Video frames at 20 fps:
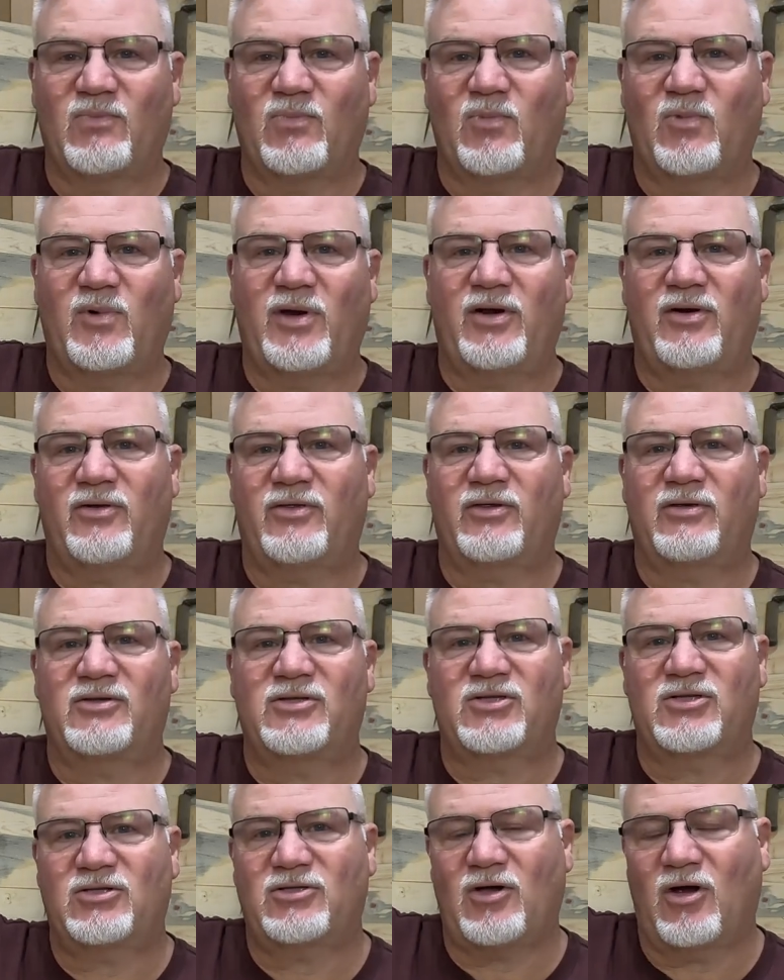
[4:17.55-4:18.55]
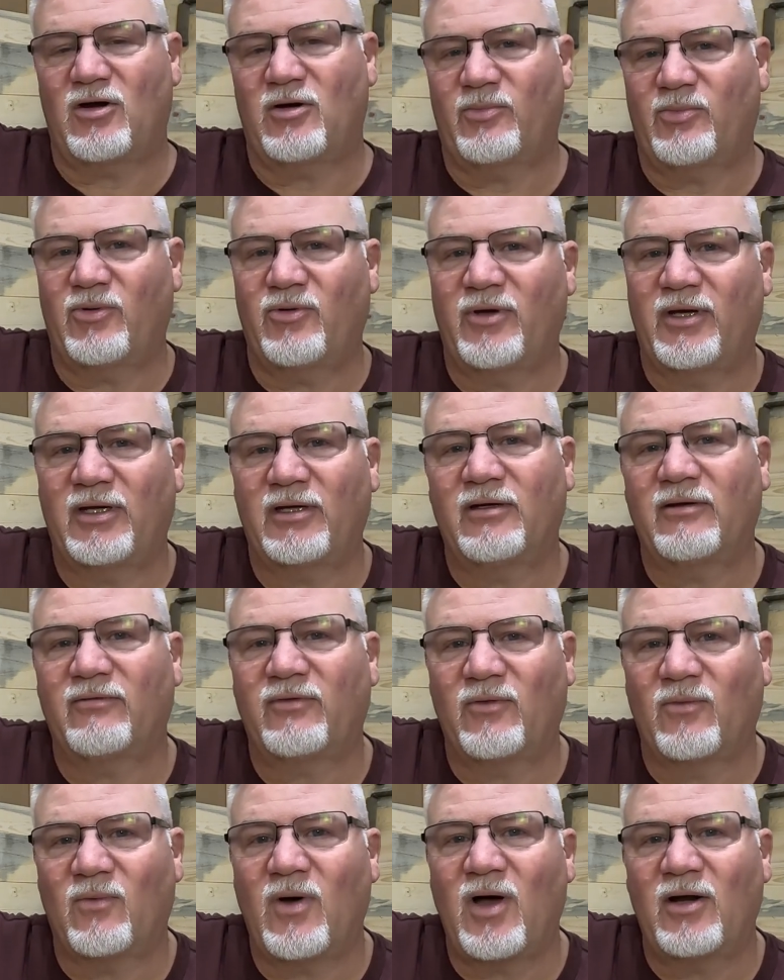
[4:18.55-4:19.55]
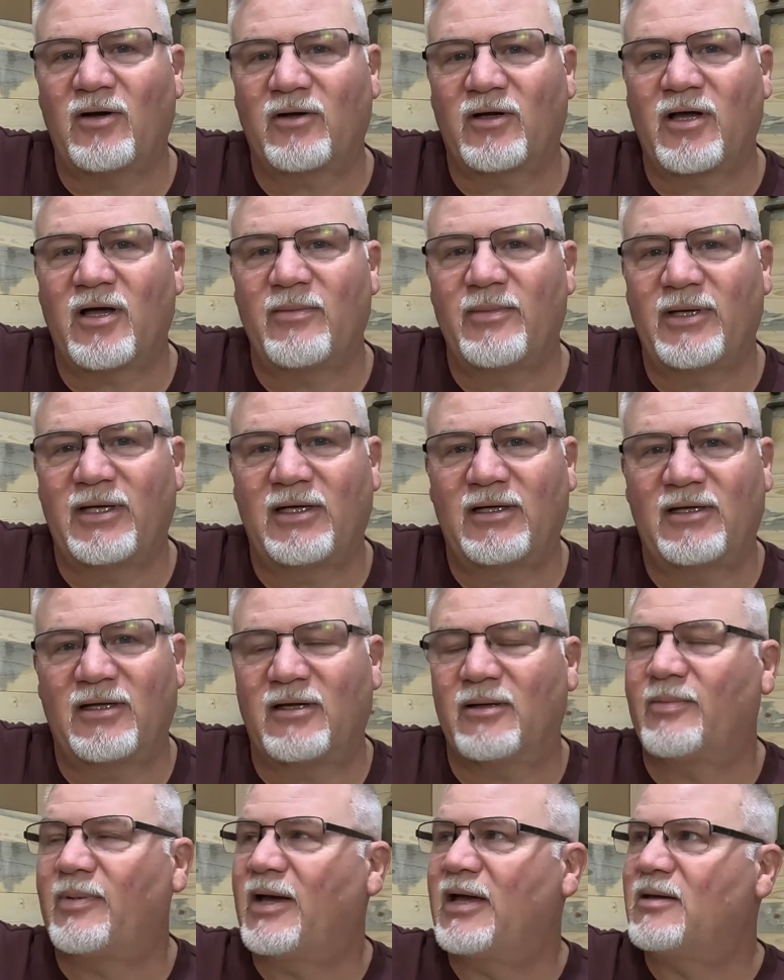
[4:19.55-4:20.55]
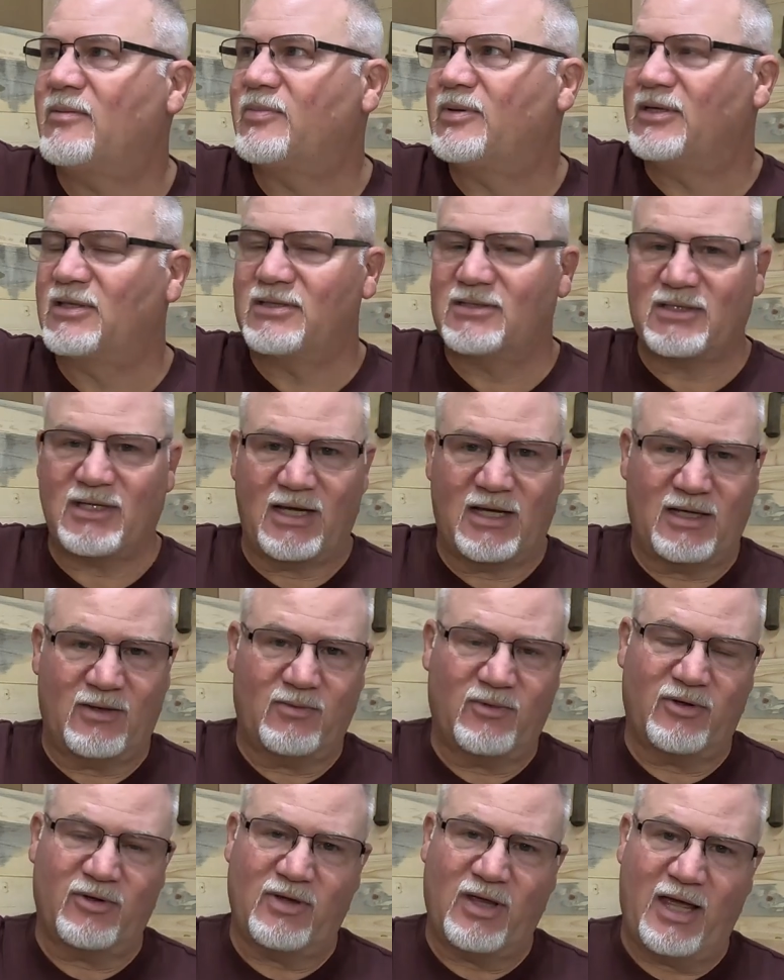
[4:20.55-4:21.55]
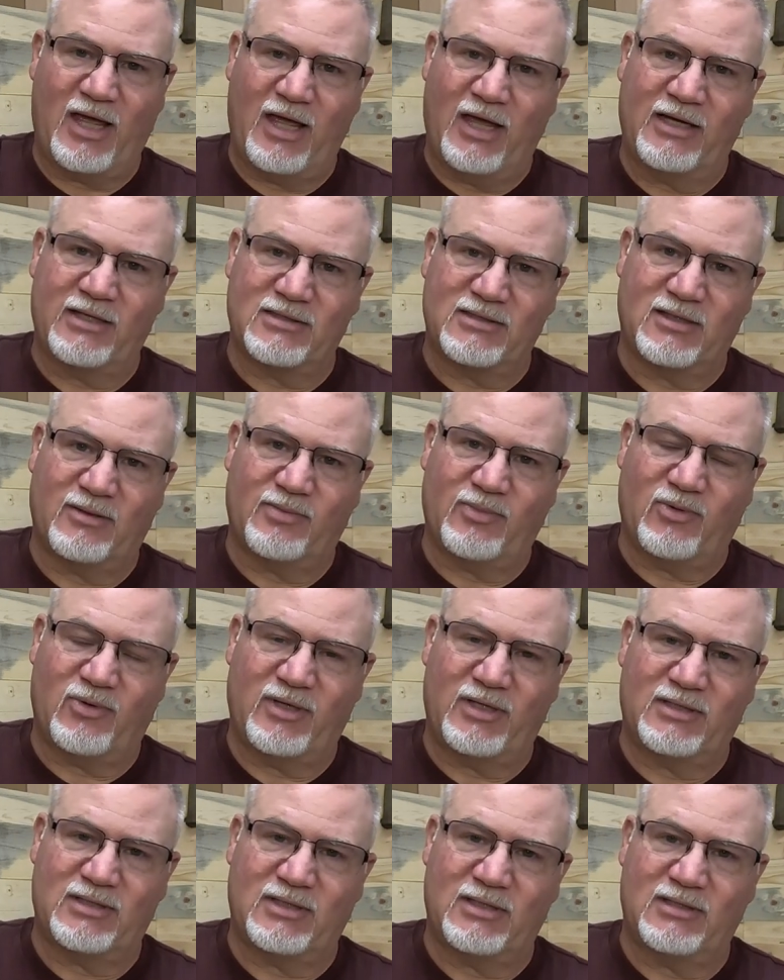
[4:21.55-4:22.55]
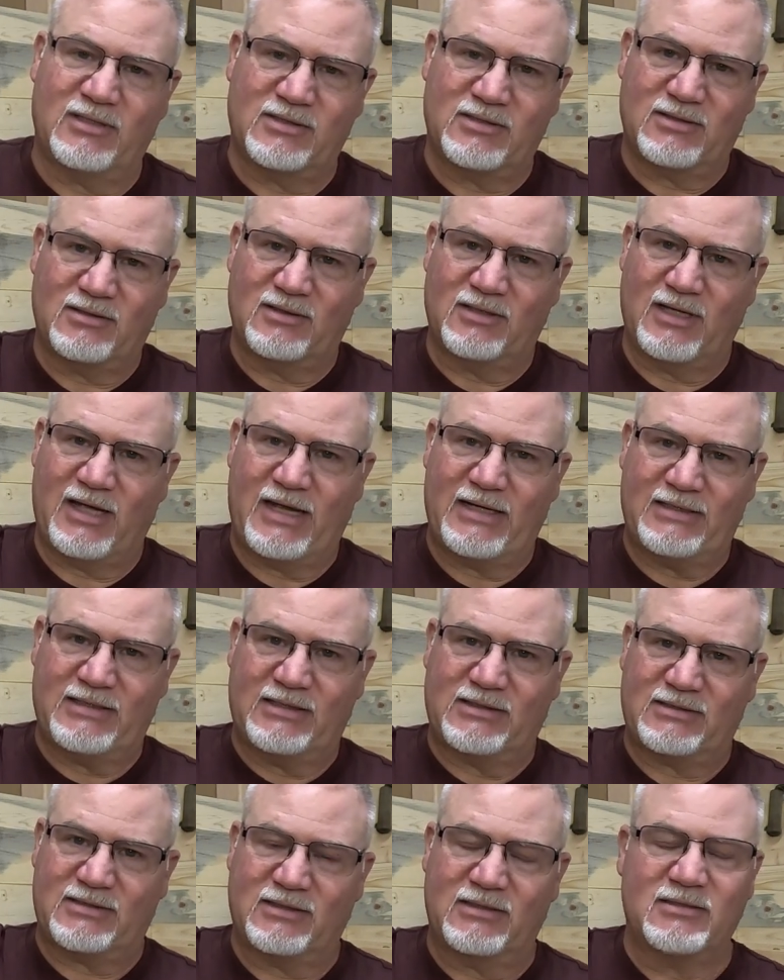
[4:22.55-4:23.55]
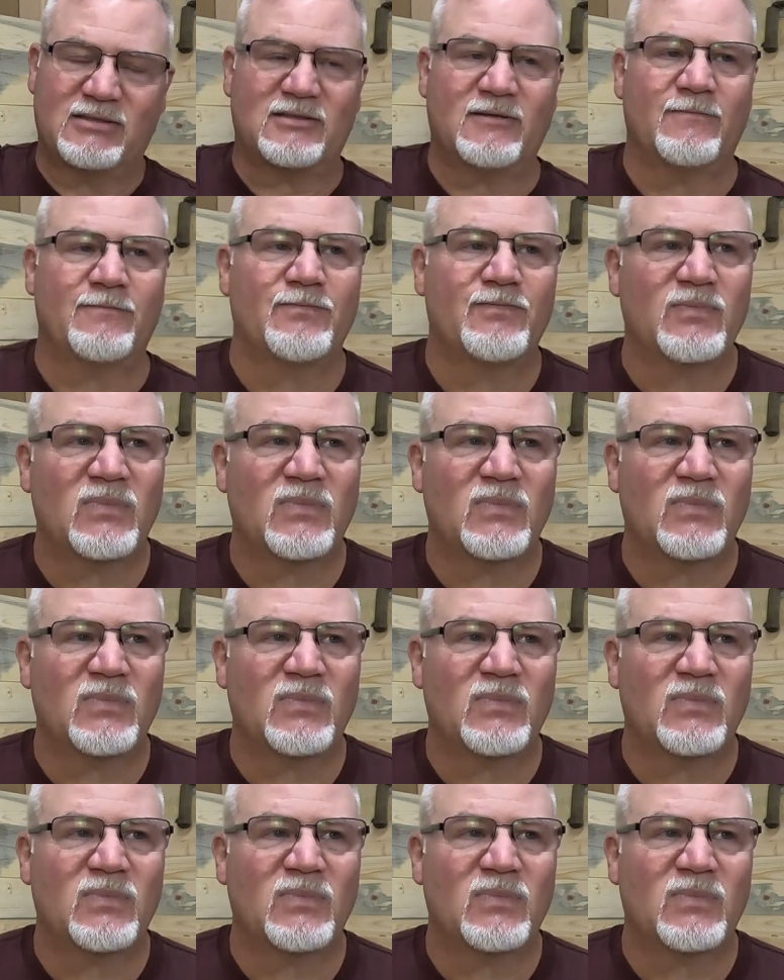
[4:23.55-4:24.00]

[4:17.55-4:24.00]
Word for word: where the start point of the water coming into the pipe is and where the exit point is, that distance.